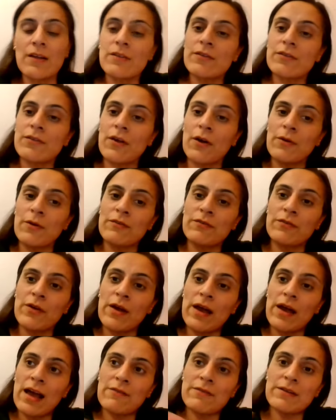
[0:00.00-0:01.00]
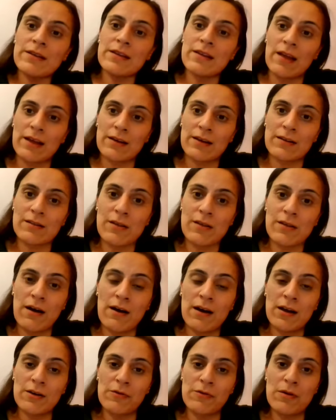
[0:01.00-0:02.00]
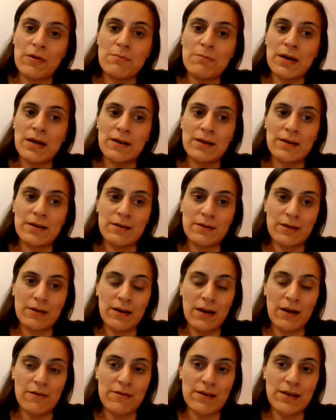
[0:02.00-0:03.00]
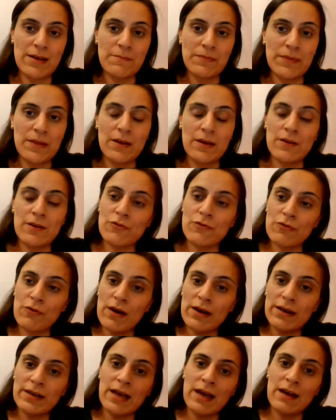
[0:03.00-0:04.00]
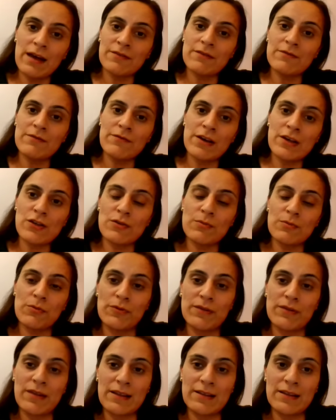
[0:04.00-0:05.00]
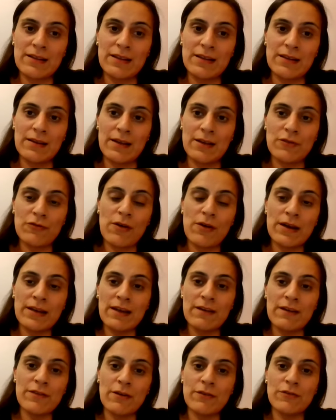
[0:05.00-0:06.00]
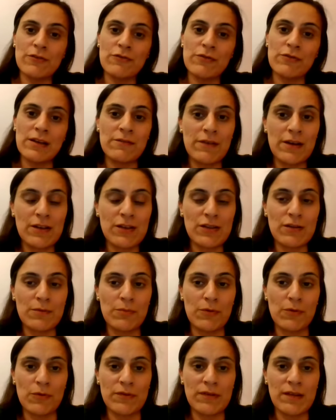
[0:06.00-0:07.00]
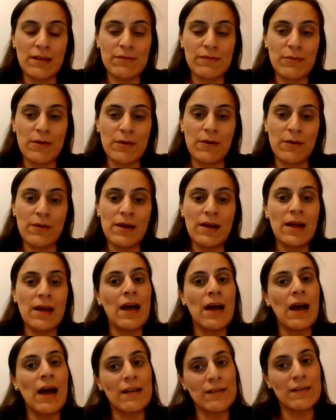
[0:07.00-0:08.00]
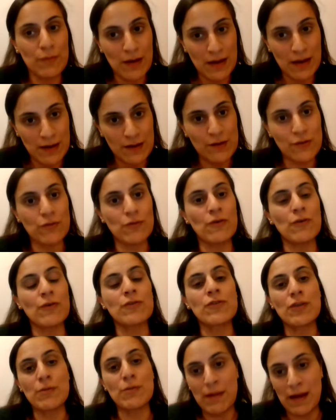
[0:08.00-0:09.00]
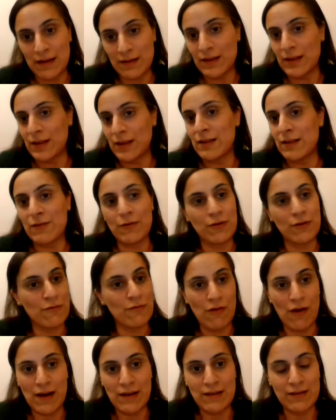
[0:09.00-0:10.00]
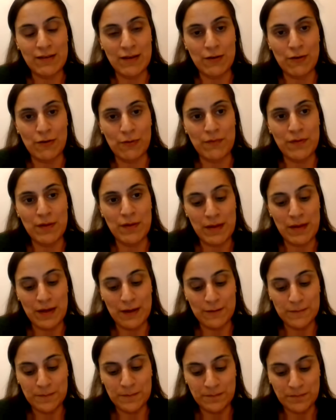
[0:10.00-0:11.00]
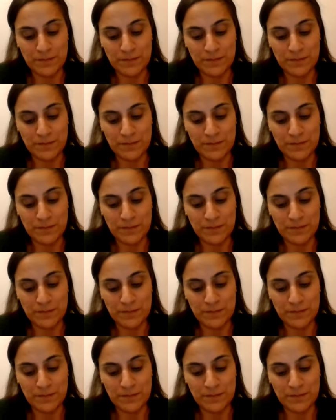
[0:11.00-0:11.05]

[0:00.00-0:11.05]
So if you're having like a dal or a mug curry, try and have some vegetables added in there. Try and have those green vegetables as well as your chapatis or your rice along with the meal.